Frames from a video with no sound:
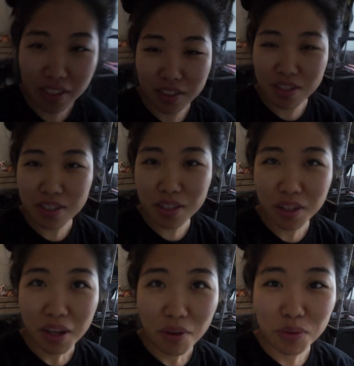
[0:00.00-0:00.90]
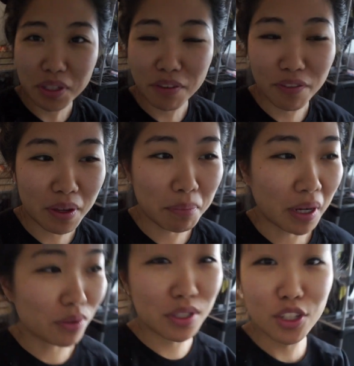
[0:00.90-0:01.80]
doesn't really fit, but
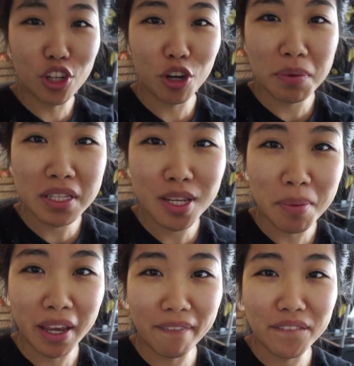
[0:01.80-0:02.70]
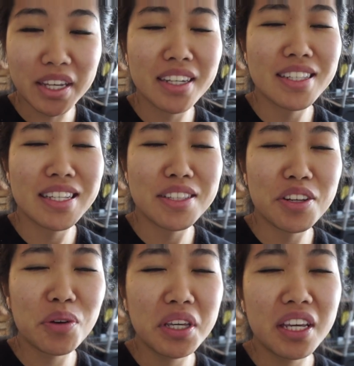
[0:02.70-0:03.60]
I was determined to make it fit because it's
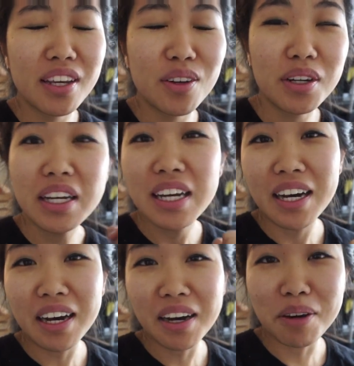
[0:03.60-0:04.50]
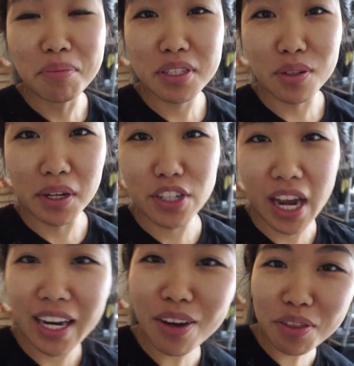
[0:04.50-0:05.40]
so cute. So I
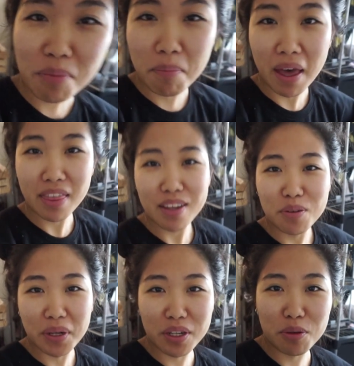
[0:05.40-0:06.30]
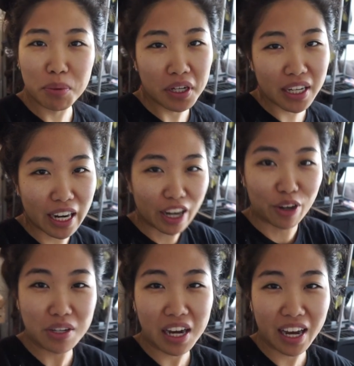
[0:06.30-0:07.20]
tried out the method where you put a
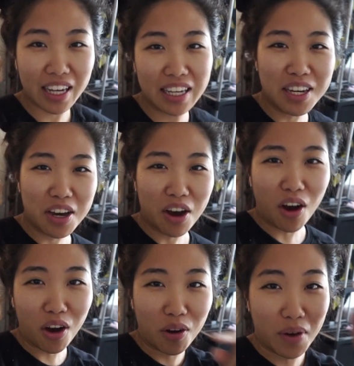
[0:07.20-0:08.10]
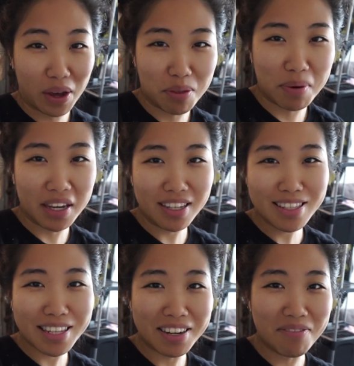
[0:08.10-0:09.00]
hair tie around the
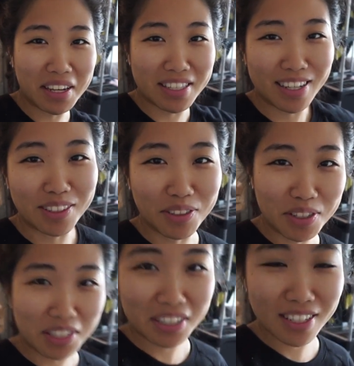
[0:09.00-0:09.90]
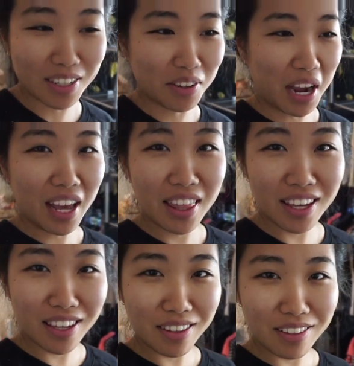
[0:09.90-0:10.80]
buttons and it makes it looser, so I think
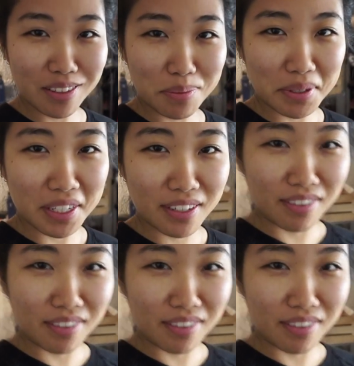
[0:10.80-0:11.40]
it looks pretty